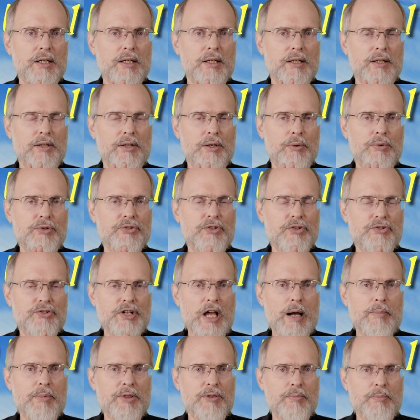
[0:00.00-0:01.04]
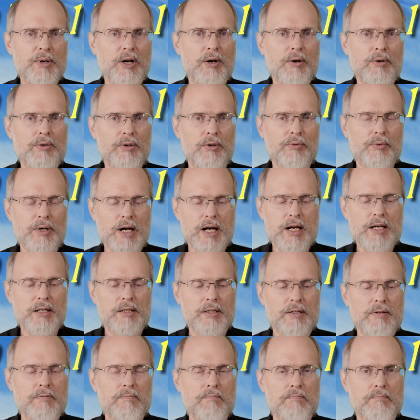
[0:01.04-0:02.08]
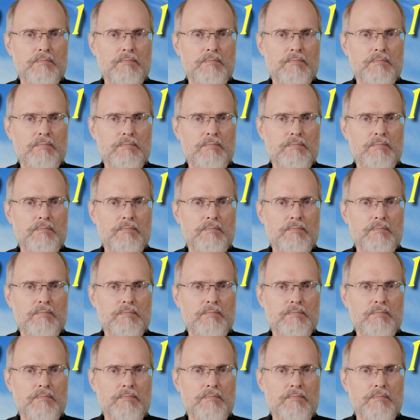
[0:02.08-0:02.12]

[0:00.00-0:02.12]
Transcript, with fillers: There was a Sabbath miracle, right?